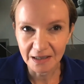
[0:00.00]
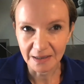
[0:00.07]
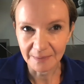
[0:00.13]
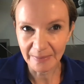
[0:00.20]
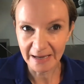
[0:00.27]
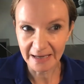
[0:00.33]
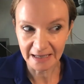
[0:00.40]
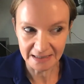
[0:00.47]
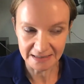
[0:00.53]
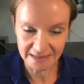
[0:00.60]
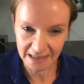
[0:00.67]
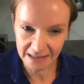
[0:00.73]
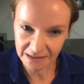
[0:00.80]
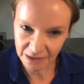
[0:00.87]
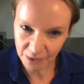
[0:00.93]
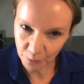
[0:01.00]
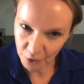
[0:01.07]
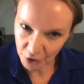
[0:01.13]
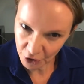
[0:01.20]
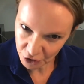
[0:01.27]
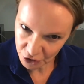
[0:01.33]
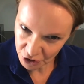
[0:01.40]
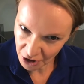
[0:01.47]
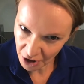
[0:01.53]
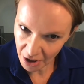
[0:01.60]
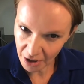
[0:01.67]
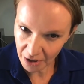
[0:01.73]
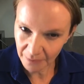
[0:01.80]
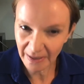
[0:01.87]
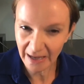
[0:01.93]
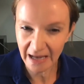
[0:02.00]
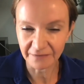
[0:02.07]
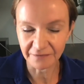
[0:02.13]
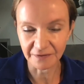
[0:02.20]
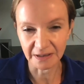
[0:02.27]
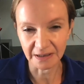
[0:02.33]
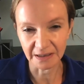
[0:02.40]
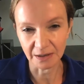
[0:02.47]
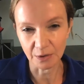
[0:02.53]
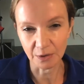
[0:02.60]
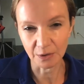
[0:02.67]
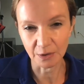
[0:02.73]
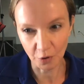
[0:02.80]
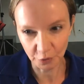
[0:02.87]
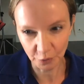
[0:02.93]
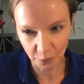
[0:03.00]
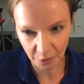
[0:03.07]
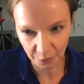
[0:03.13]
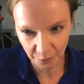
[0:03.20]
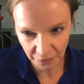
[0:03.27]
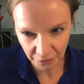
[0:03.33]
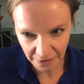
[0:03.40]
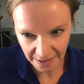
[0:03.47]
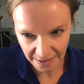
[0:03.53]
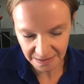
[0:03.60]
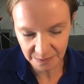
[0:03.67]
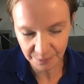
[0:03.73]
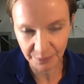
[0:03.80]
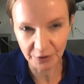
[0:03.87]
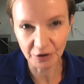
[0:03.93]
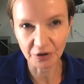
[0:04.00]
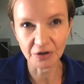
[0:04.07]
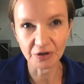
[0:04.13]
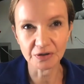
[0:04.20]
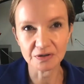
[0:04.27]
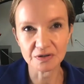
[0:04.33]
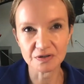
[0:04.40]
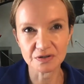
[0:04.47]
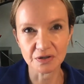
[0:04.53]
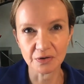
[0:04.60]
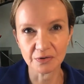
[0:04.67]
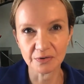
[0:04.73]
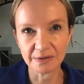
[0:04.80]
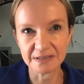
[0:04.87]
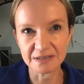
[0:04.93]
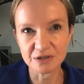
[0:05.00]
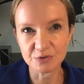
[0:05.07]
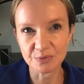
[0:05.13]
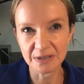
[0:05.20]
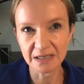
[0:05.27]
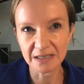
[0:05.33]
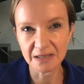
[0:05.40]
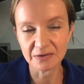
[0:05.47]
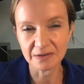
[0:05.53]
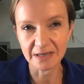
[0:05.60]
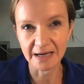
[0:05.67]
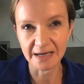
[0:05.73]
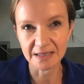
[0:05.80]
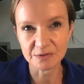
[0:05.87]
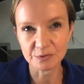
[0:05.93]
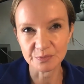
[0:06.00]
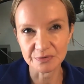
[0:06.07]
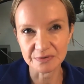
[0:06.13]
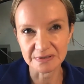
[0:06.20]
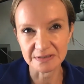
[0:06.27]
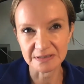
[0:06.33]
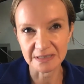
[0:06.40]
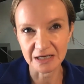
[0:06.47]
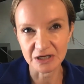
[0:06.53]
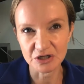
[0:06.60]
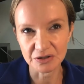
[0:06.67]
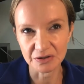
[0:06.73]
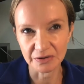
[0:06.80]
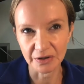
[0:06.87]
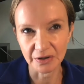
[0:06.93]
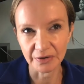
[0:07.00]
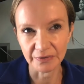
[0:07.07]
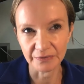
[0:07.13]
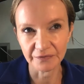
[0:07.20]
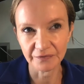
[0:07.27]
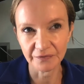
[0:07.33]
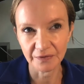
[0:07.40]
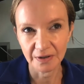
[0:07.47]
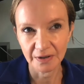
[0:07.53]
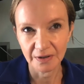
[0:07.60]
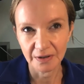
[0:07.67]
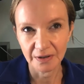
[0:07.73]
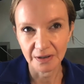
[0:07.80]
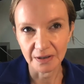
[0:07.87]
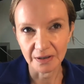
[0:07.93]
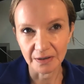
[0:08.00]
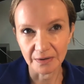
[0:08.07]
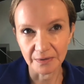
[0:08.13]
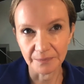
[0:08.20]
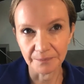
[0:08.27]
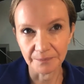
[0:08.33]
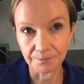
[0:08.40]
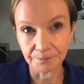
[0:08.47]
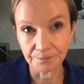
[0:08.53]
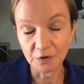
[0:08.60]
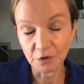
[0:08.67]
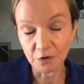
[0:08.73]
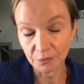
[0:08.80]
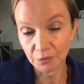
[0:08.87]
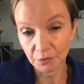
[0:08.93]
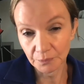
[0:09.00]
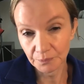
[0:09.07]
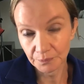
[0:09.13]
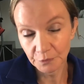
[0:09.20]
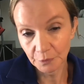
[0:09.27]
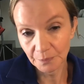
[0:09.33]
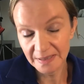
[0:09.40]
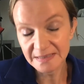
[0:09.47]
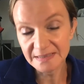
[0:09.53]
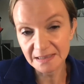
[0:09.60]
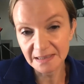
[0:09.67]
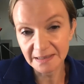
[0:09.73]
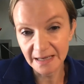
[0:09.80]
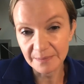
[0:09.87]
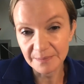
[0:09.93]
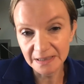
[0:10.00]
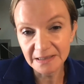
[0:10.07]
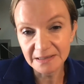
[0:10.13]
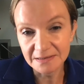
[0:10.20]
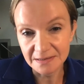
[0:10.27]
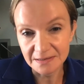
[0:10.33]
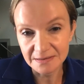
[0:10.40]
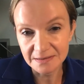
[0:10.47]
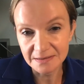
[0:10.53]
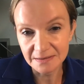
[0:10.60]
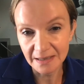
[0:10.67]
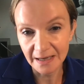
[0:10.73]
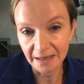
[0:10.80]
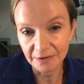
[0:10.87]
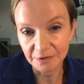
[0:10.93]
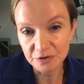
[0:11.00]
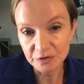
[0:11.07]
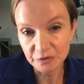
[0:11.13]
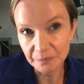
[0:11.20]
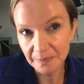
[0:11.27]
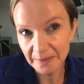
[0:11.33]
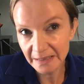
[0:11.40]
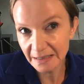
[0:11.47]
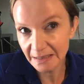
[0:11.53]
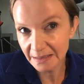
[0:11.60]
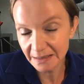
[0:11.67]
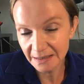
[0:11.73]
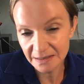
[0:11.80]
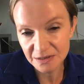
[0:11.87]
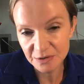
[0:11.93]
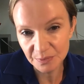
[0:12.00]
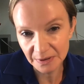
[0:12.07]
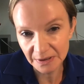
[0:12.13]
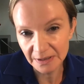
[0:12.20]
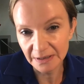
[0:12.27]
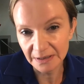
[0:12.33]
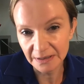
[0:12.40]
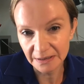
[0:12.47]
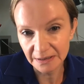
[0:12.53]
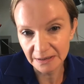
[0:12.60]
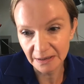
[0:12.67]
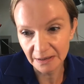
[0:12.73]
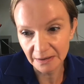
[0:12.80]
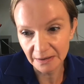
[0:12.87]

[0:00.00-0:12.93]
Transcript: by attending workshop, having one-on-one with an expert. So it's really a nice representation of your basically abilities. And to me, it's really